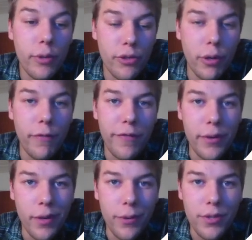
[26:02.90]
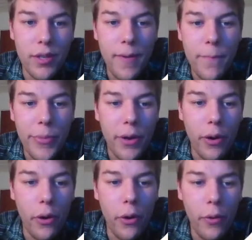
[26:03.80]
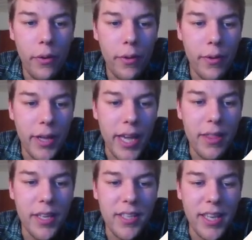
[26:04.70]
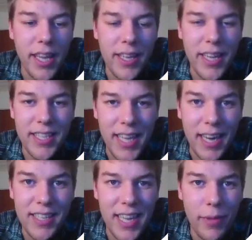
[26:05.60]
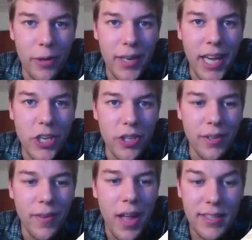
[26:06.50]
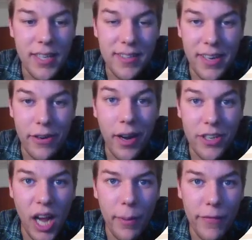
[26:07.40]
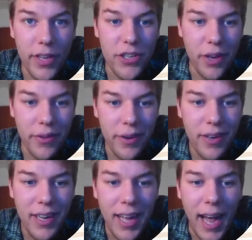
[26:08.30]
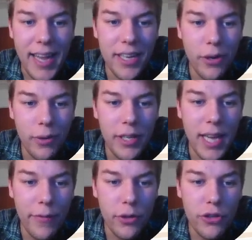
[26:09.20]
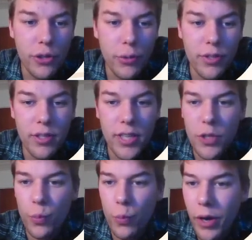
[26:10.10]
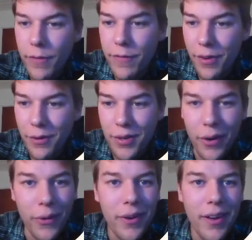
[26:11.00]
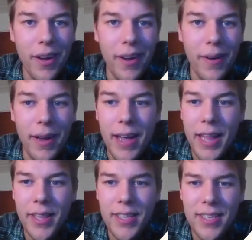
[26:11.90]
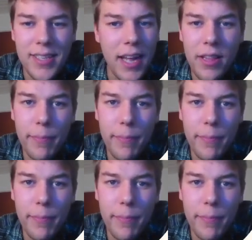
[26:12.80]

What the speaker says: drone photos all in this exact same location. Since they're on top of each other, I can only ever choose this one photo, and this is not the